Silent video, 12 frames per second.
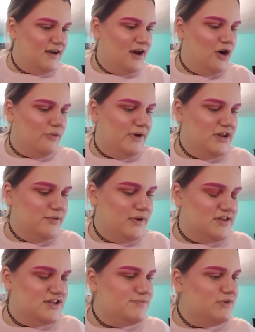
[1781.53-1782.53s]
Oh, by the way,
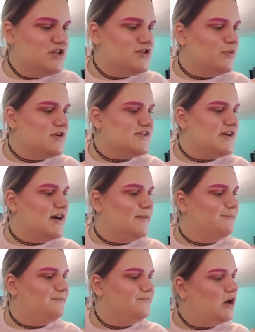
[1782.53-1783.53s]
this brush was
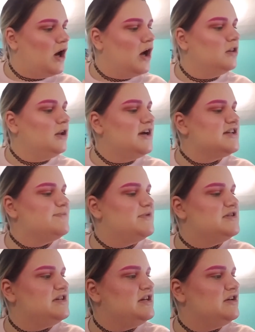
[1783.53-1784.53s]
a Luxe
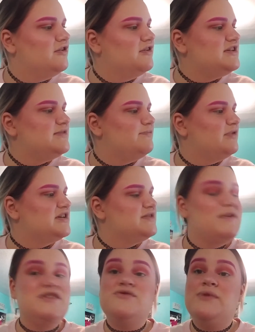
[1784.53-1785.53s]
Petite Crease brush
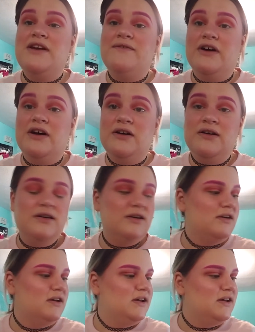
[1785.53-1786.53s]
by Zoeva,
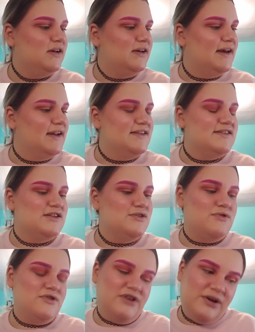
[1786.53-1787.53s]
and it's a
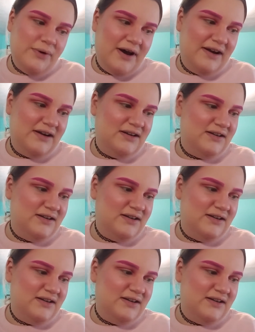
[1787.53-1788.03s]
231.